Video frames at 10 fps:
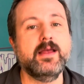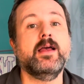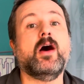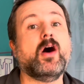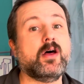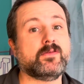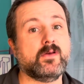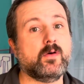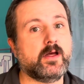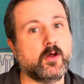
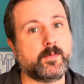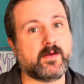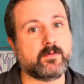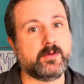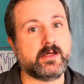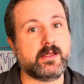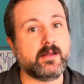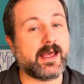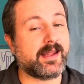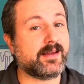Also, I hope everybody
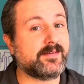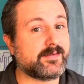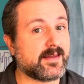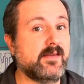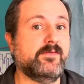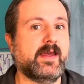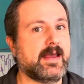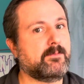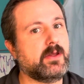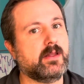had a safe,
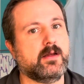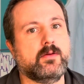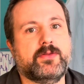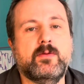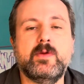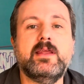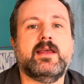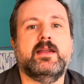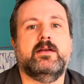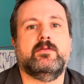happy, and healthy week,
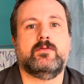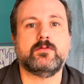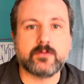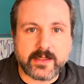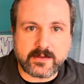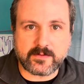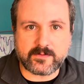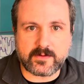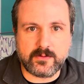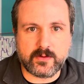and it is great to
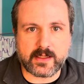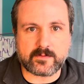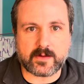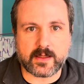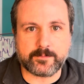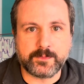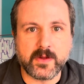see you guys again.